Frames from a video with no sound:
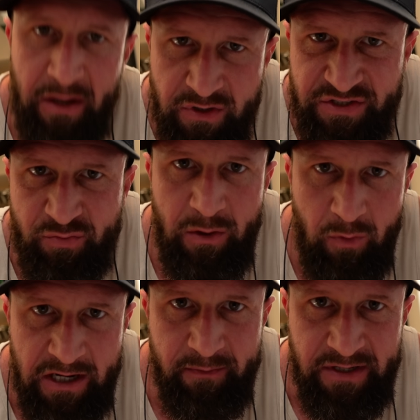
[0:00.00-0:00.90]
There was three
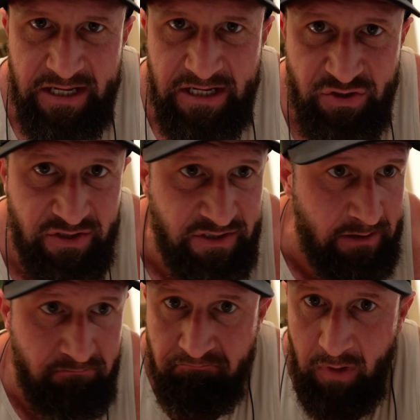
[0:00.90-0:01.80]
recommendations
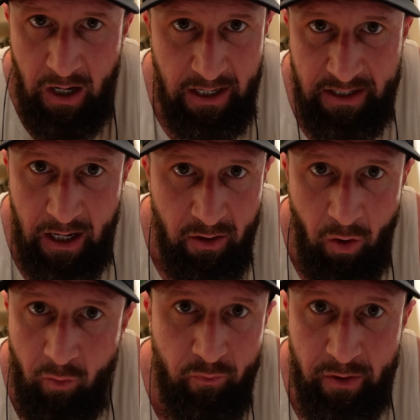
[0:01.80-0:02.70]
that I got
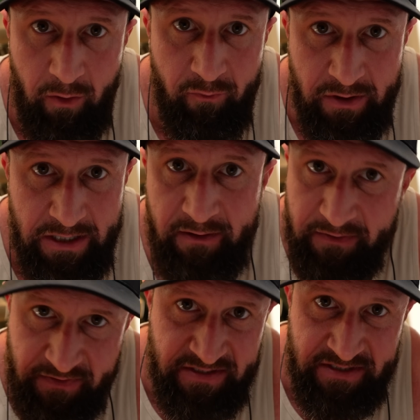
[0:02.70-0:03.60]
over and over again
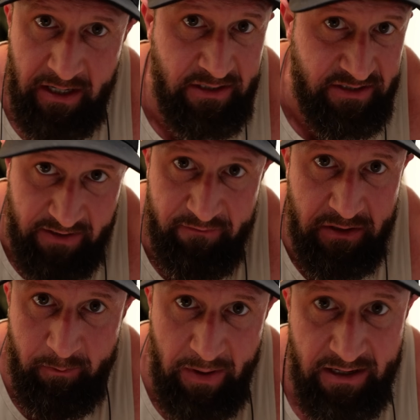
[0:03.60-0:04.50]
that the science
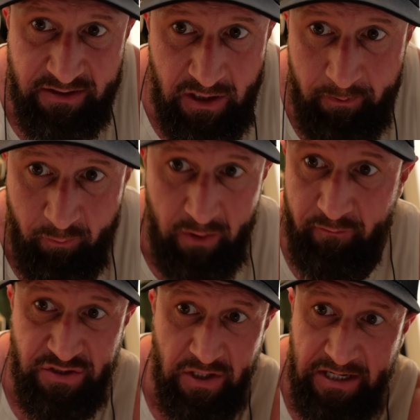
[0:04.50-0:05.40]
definitely backs up, one of
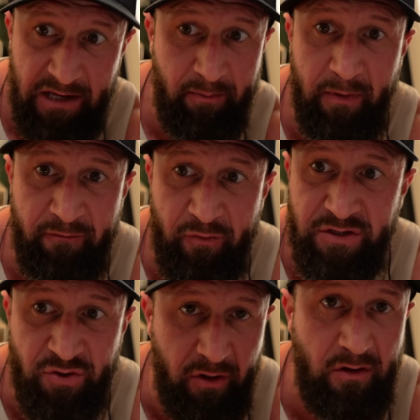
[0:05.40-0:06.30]
which I keep in my
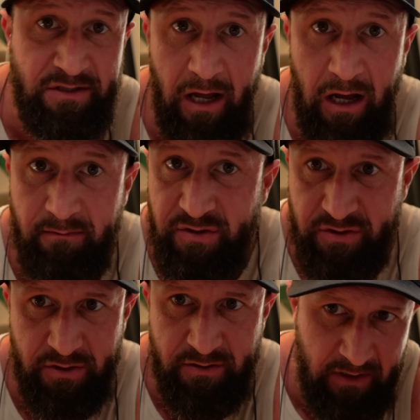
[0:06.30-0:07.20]
freezer at all times
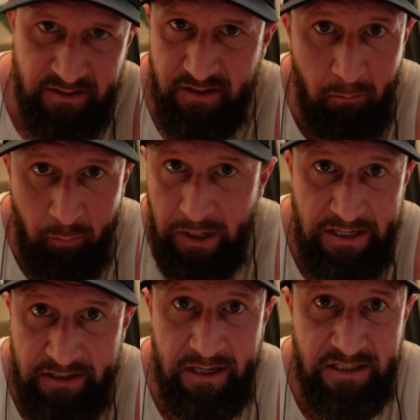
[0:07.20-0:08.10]
just as a
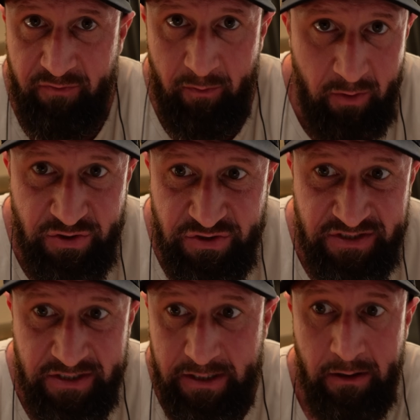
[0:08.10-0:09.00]
breaking case of
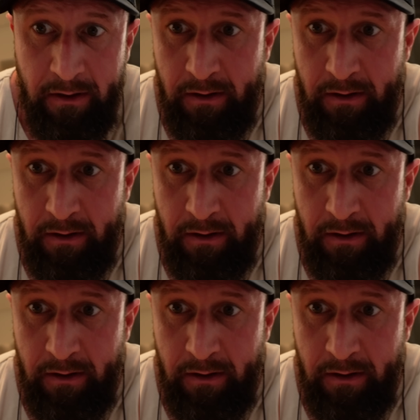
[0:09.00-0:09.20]
emergency.